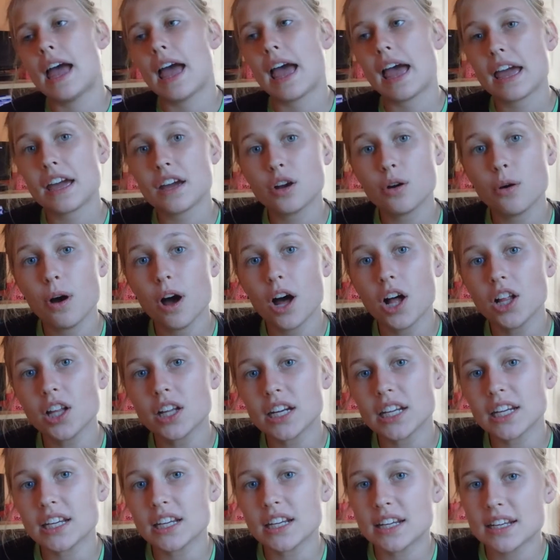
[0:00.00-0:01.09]
Hay
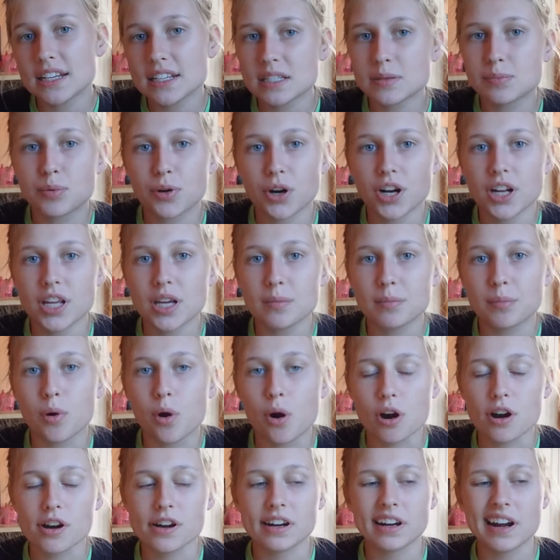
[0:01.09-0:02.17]
quality is pretty
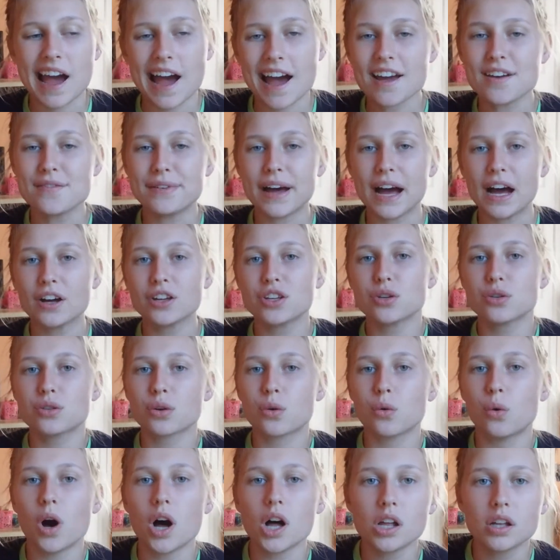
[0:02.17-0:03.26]
important. I value
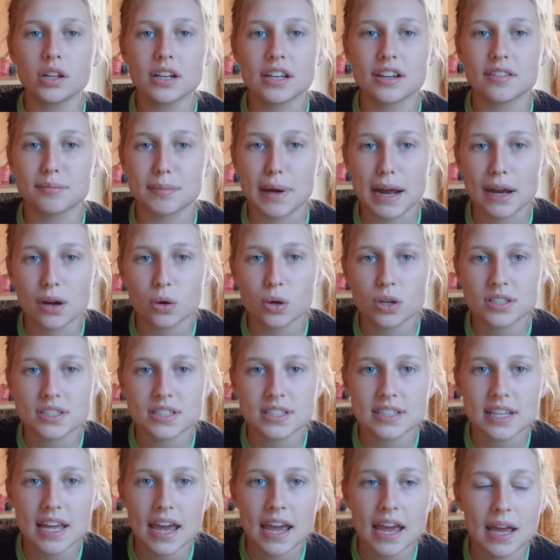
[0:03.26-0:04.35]
the quality of my
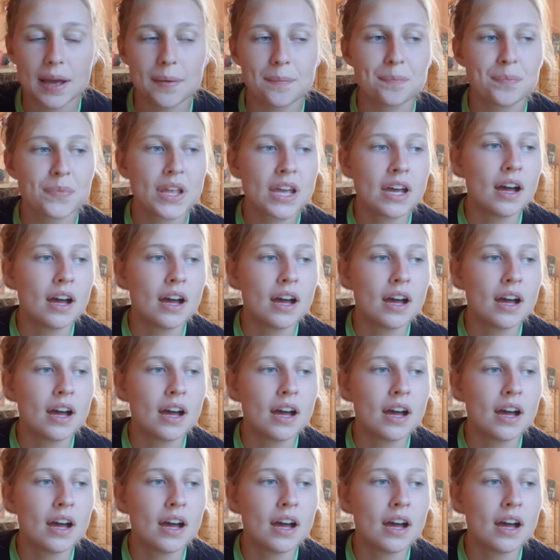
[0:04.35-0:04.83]
horse's hay.